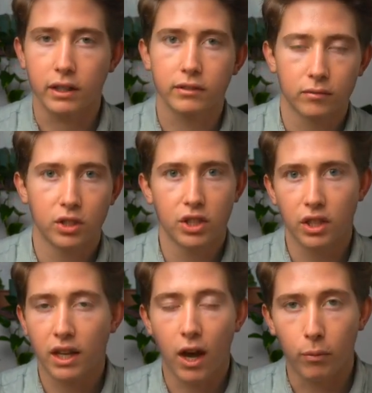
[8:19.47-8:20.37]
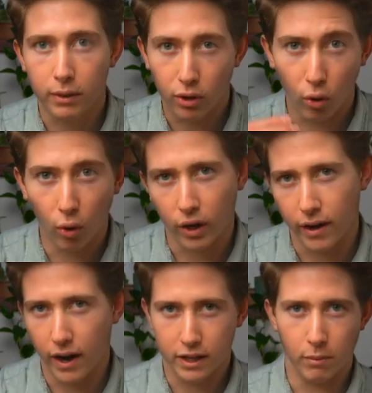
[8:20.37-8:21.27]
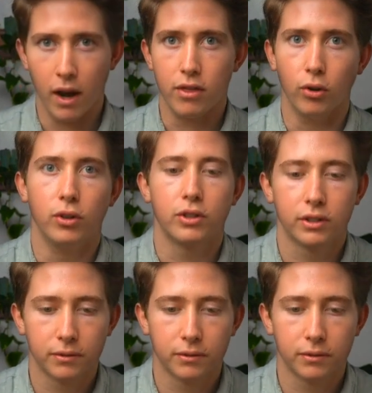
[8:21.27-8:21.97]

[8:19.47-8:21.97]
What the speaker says: just to help me organize my thoughts.